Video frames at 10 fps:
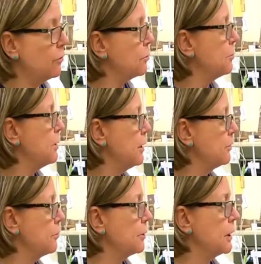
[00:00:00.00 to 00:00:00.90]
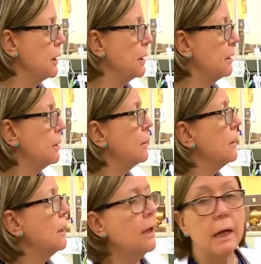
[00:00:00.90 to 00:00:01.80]
as we possibly can.
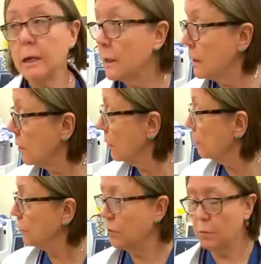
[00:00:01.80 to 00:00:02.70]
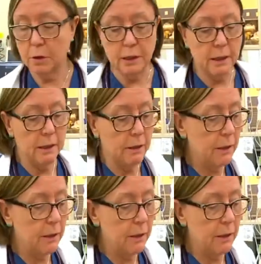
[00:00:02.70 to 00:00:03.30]
And then also we're getting